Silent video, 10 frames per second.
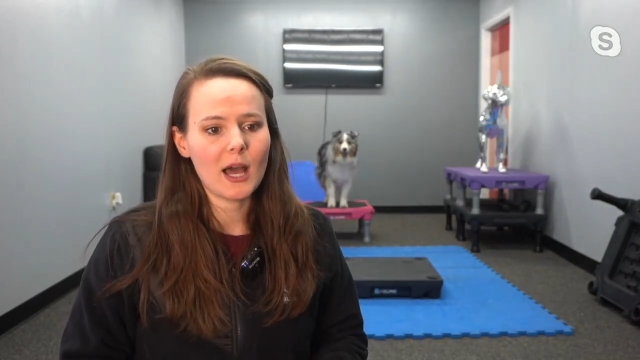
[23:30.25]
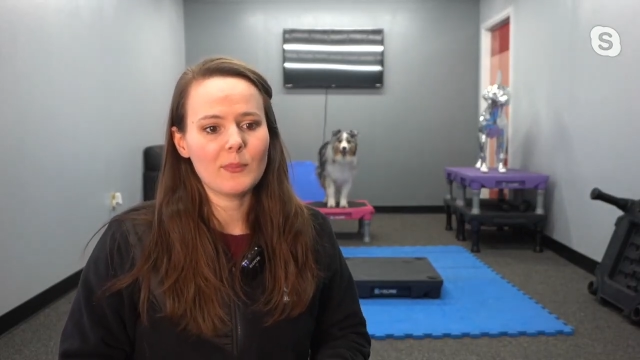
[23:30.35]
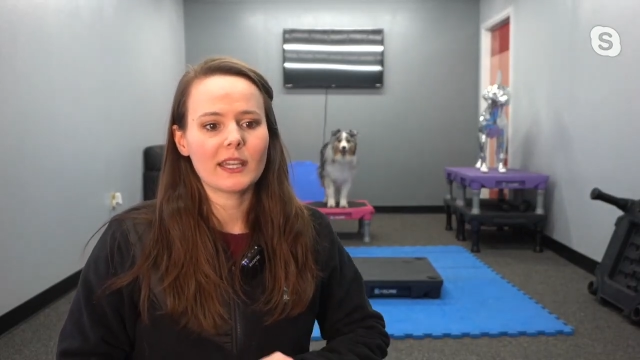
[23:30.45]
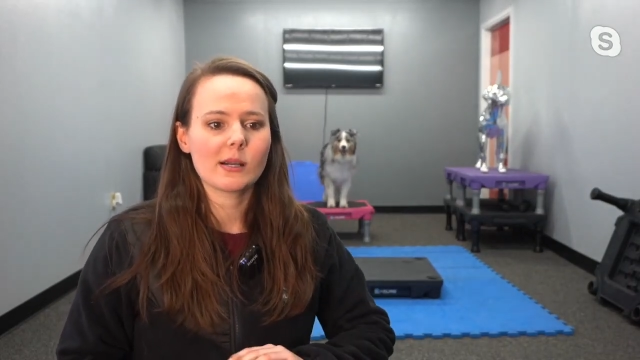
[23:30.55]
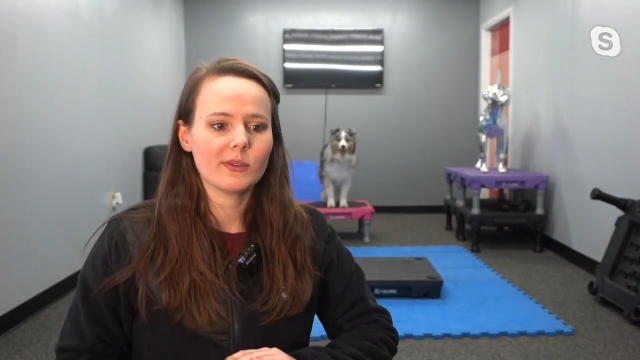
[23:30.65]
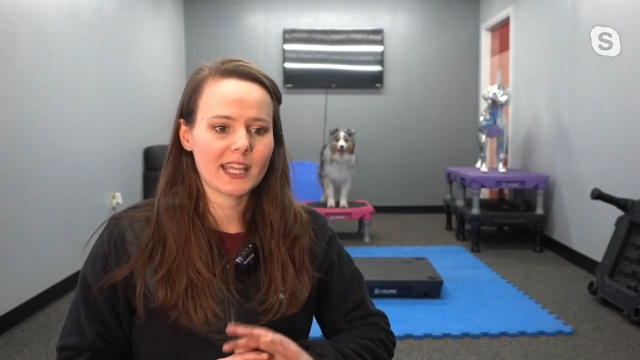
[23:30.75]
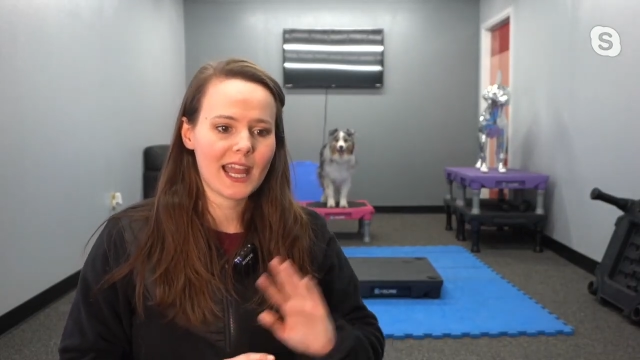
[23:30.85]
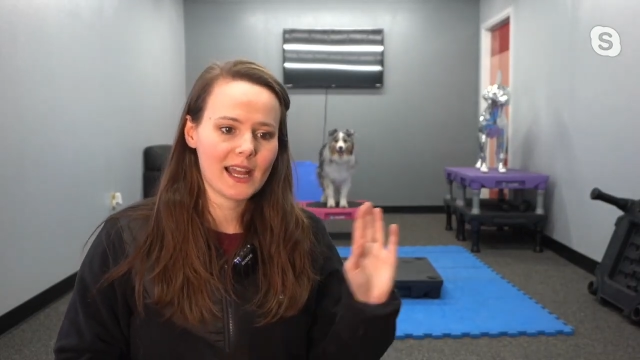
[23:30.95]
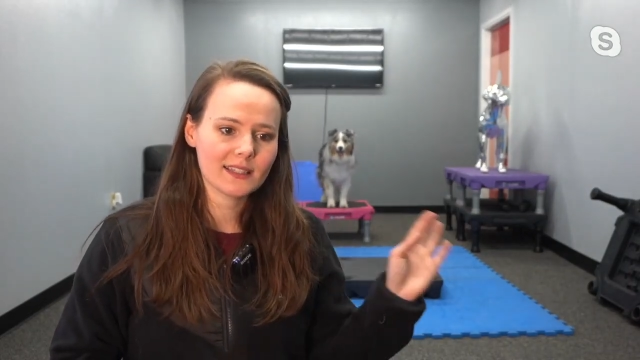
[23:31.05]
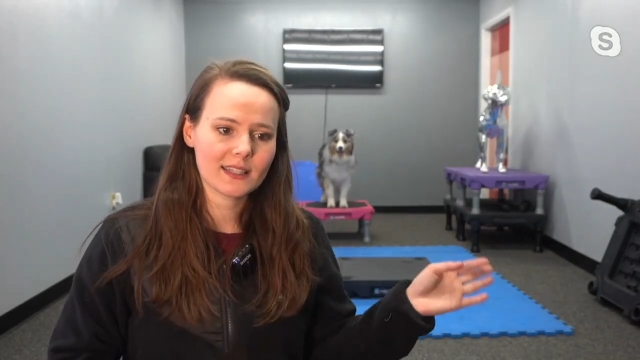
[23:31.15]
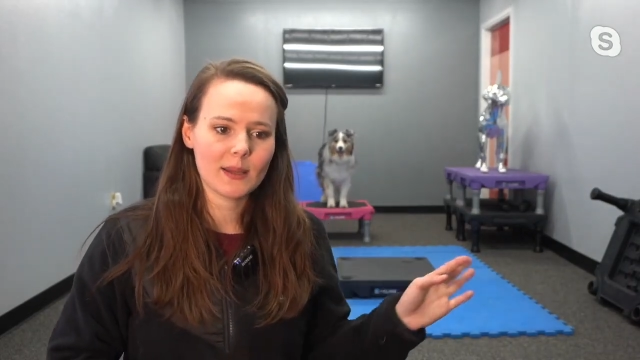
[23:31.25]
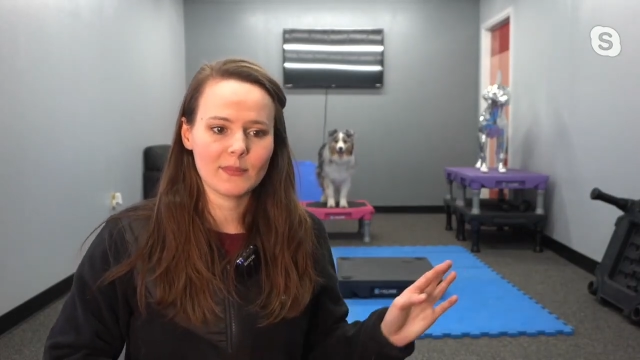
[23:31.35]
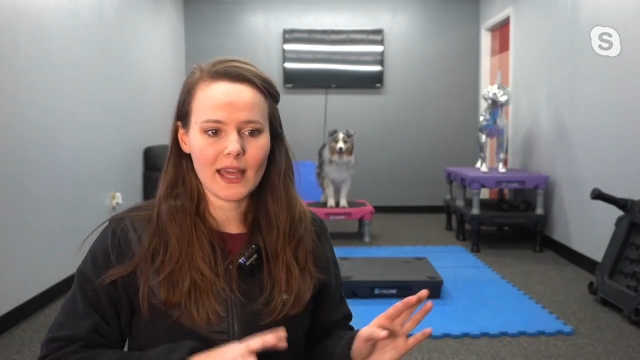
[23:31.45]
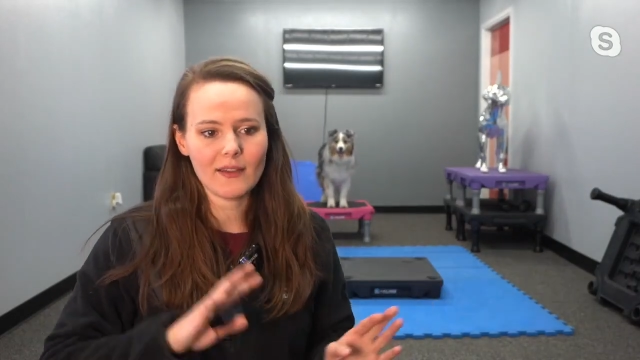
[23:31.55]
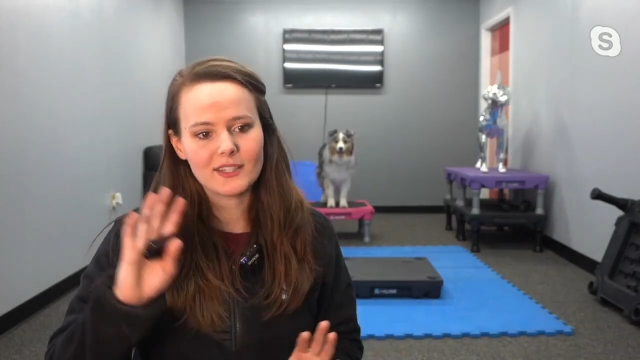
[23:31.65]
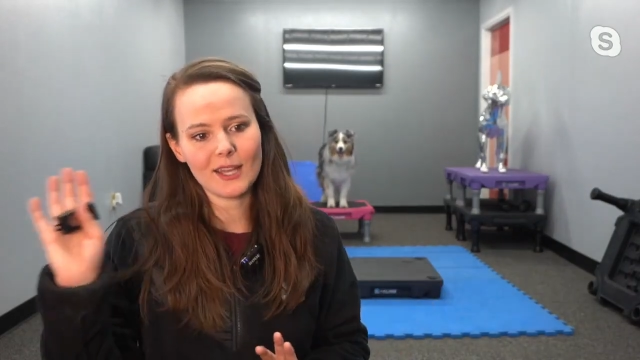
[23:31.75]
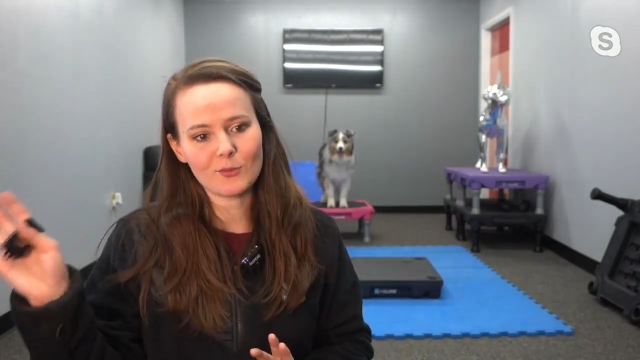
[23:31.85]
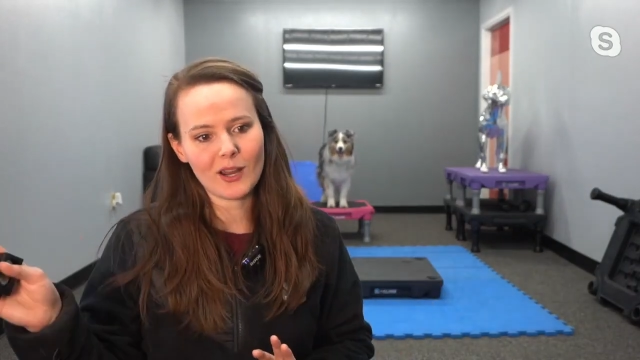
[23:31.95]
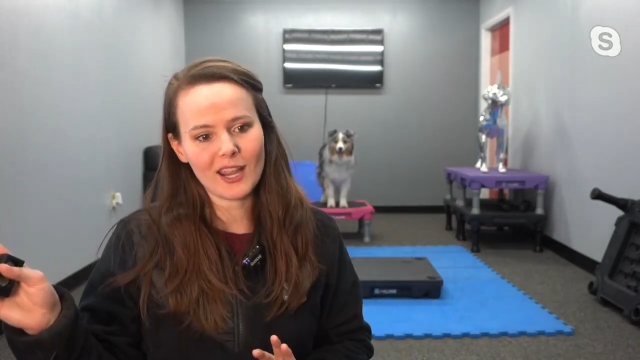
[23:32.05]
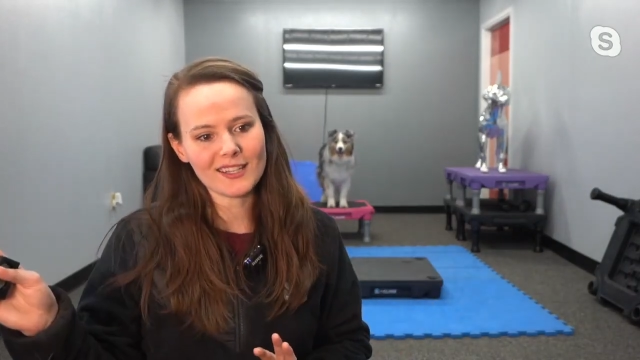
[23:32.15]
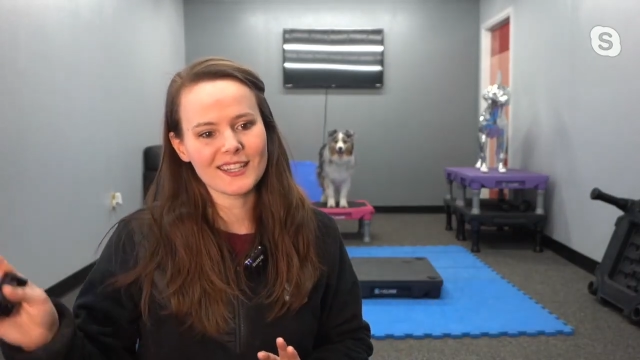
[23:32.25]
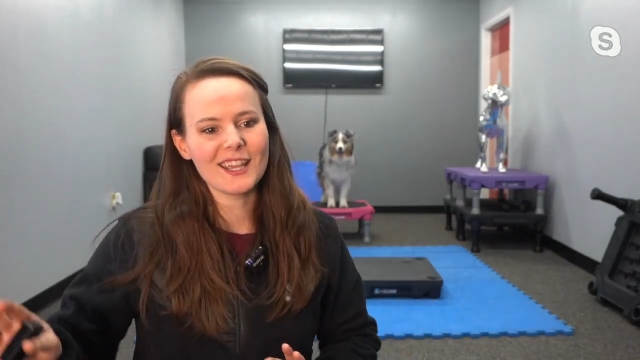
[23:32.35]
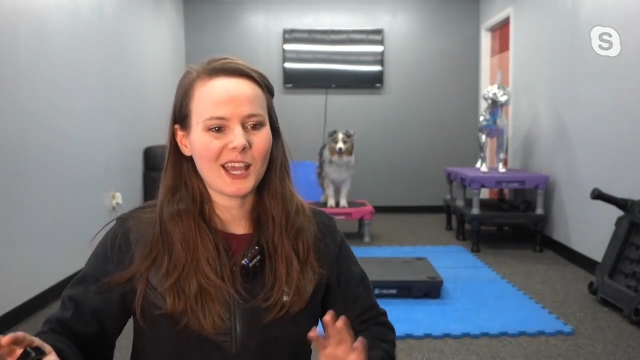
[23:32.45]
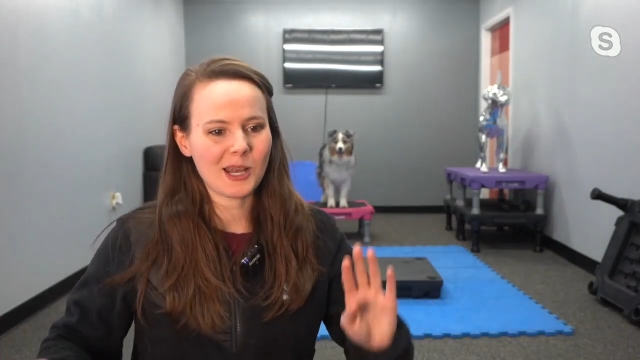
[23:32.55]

being able to cast them left and right.